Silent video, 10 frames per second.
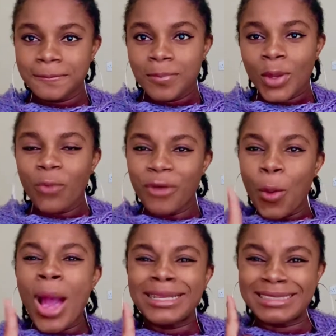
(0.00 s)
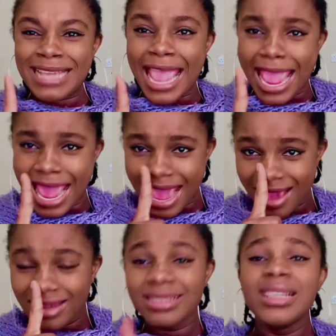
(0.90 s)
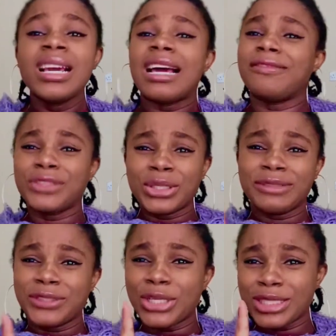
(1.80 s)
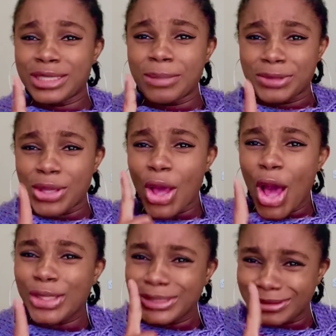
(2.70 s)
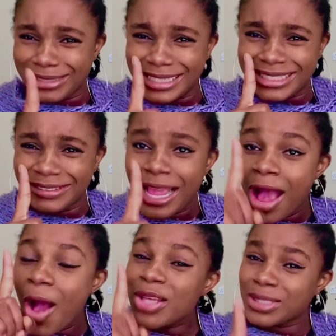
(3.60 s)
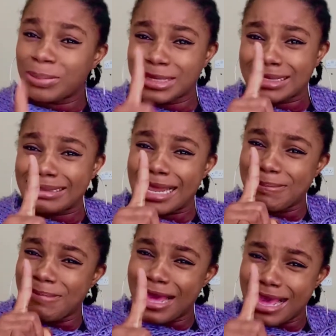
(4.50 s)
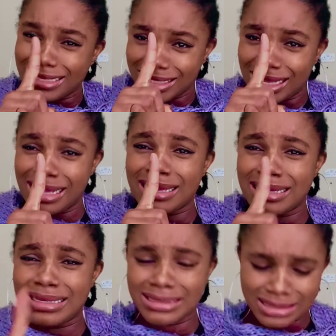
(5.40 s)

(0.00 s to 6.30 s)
for one year, I've not even gotten up to 100 subscribers